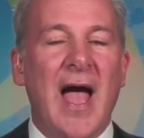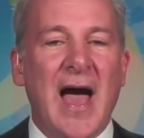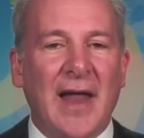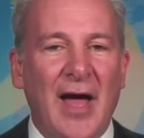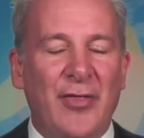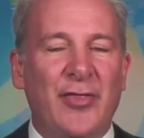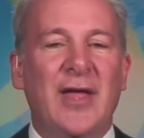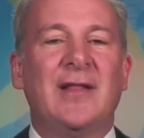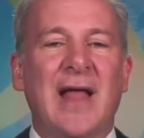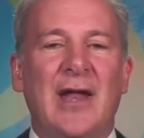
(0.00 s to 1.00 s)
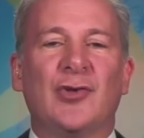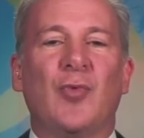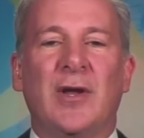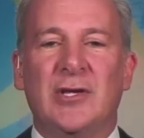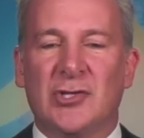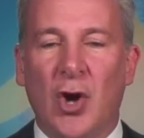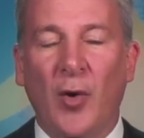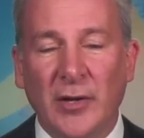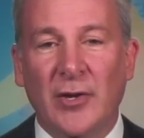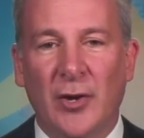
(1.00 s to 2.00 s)
and i think that is what he's
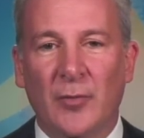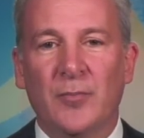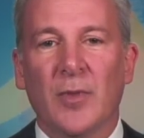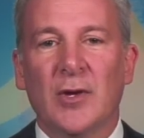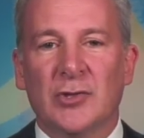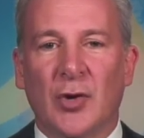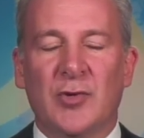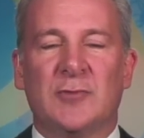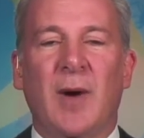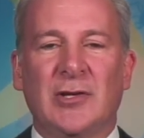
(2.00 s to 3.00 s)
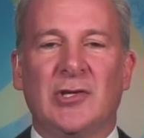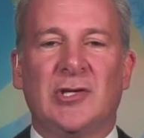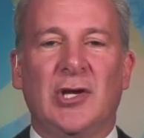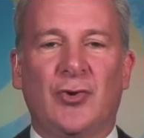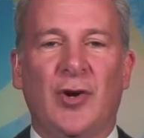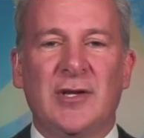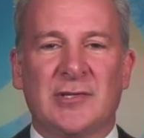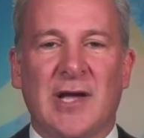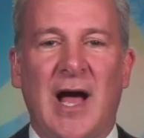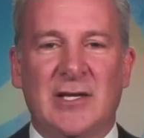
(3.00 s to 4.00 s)
going to do so as much as he
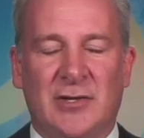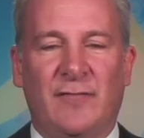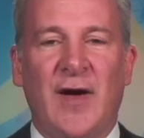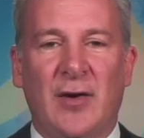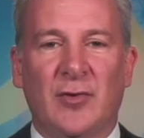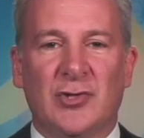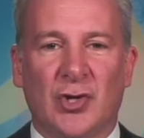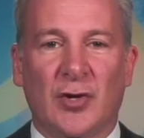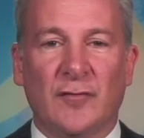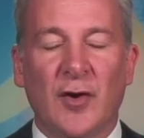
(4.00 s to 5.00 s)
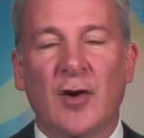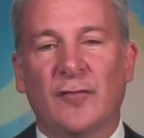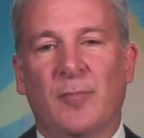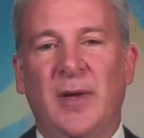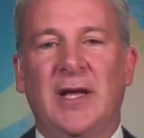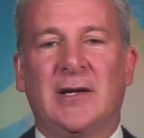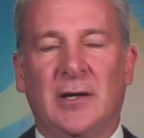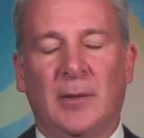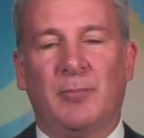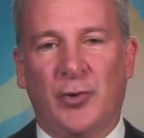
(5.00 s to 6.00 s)
criticized the federal reserve for being
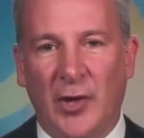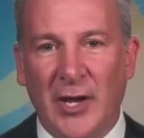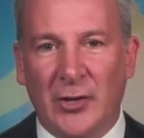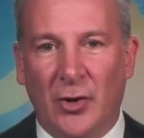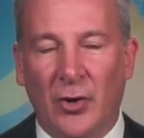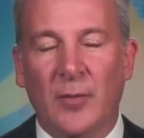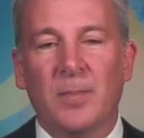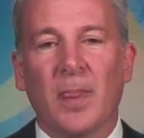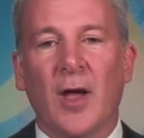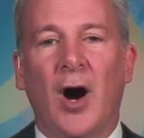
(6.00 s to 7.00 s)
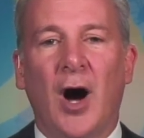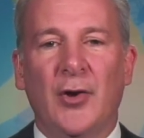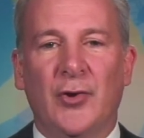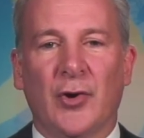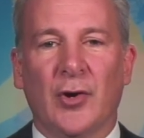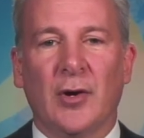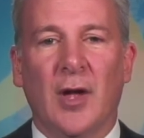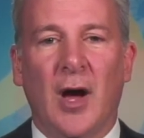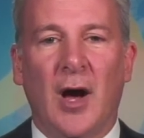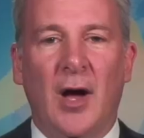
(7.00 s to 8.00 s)
political under
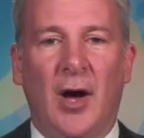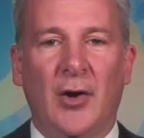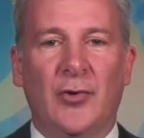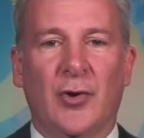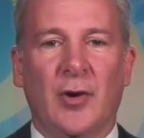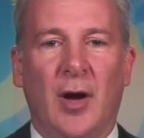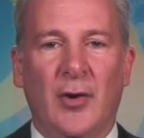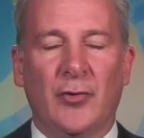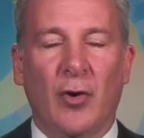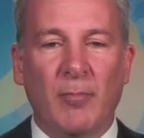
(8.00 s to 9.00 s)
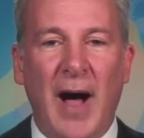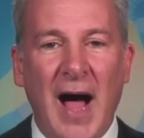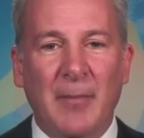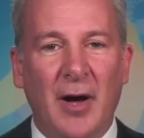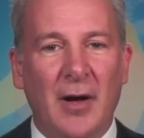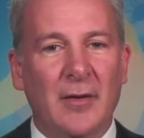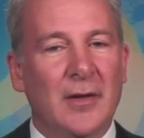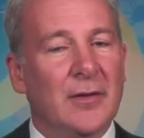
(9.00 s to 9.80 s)
uh, under under Obama.